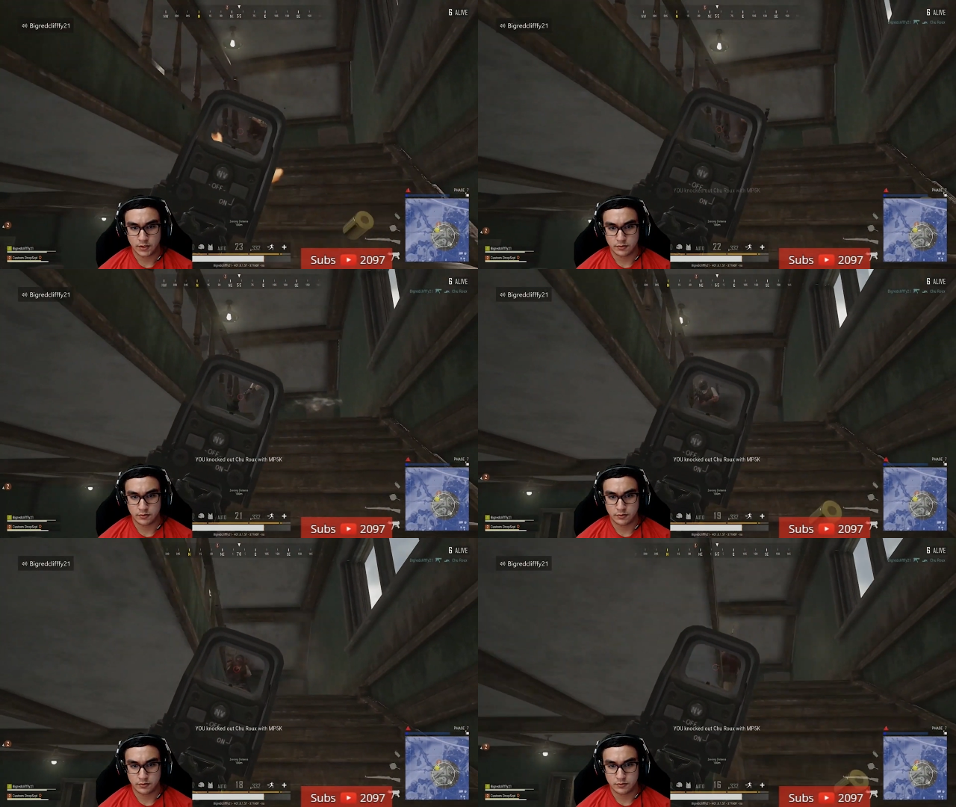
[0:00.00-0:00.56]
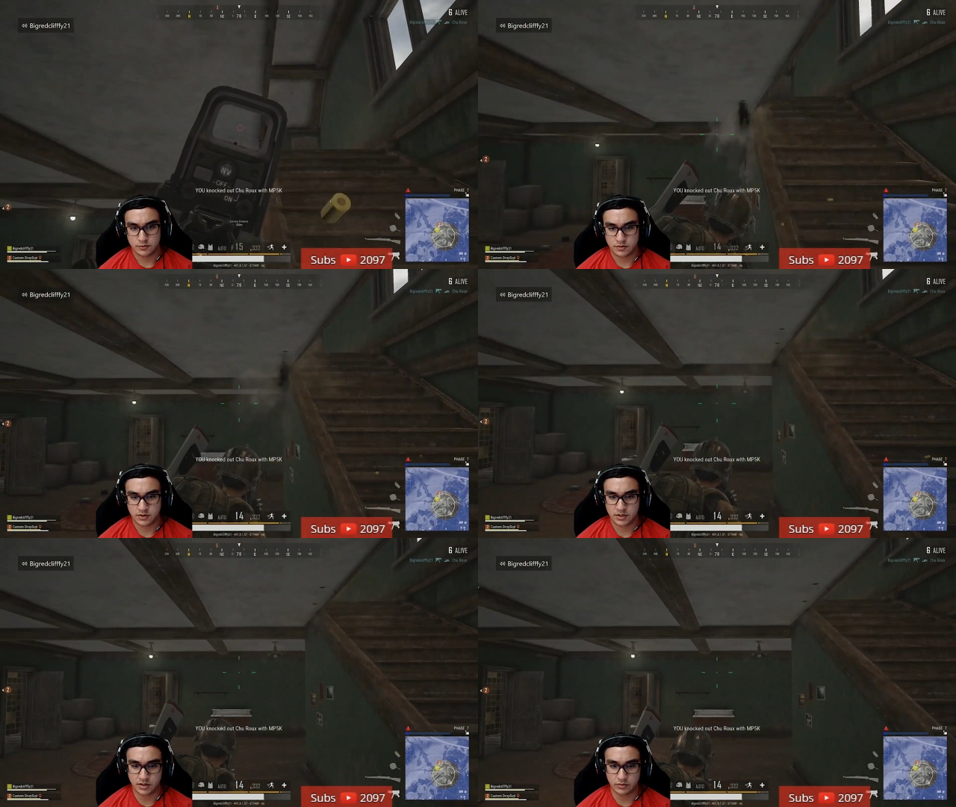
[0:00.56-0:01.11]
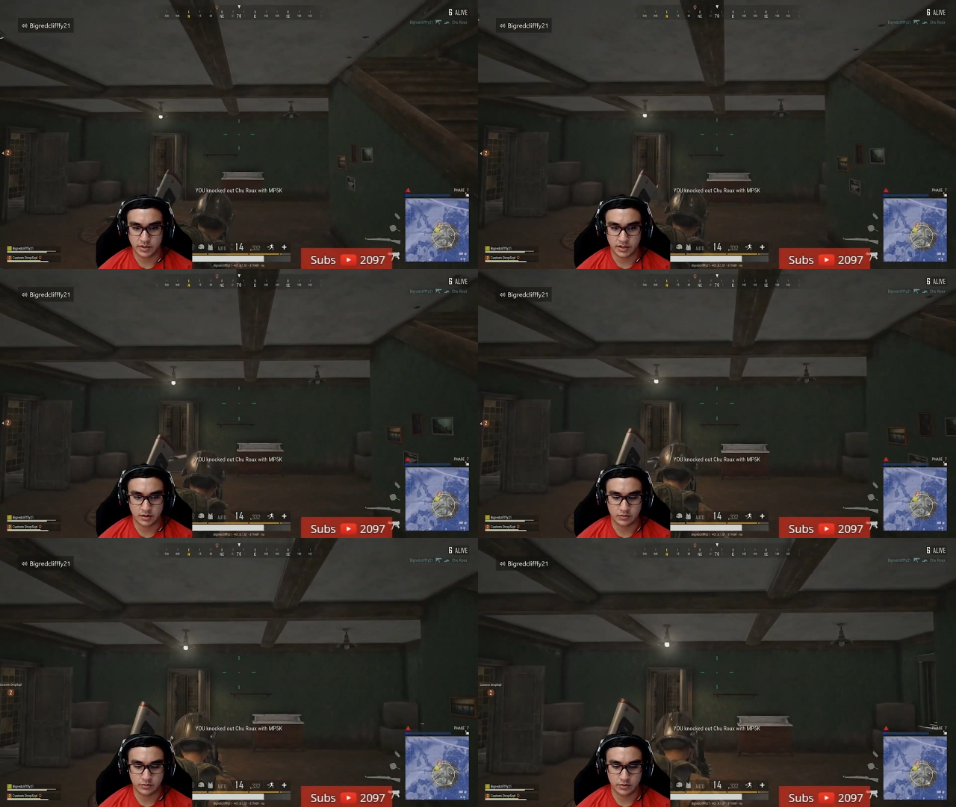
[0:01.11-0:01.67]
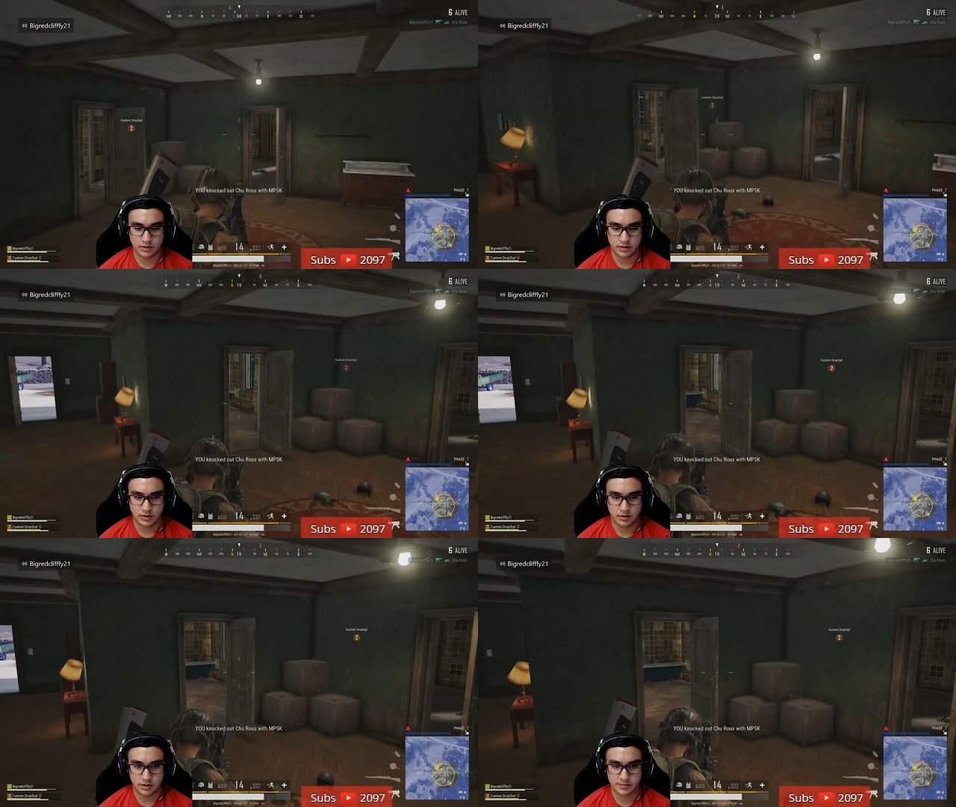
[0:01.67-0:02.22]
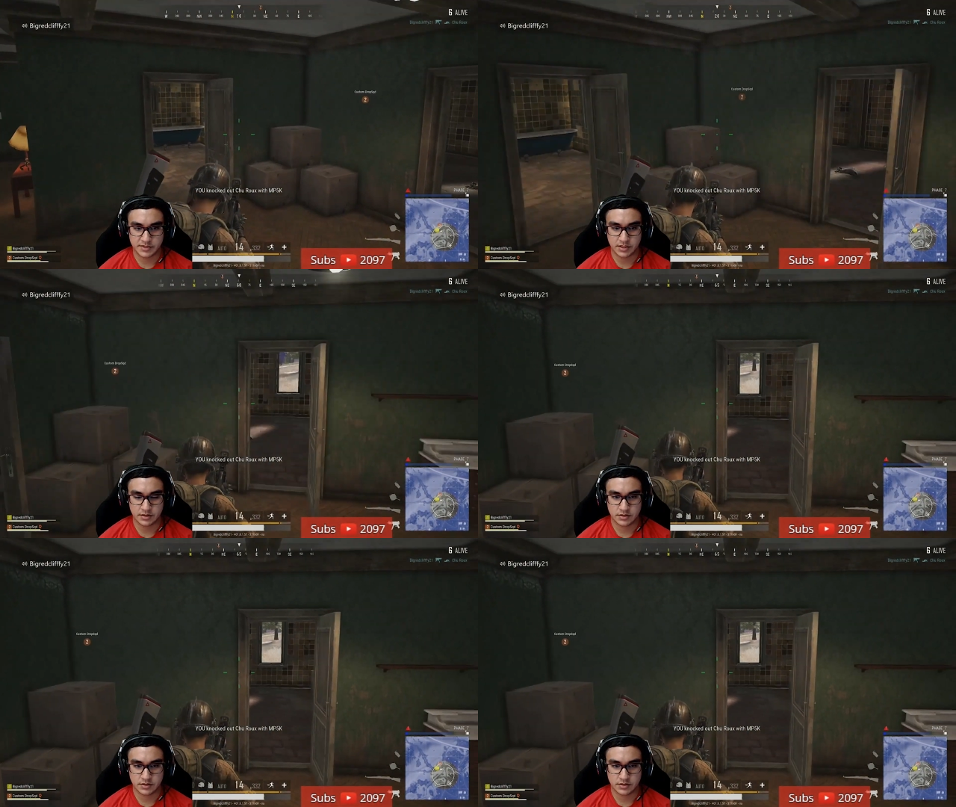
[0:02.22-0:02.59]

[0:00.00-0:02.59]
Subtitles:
Vibration high off. Actually, during a live stream,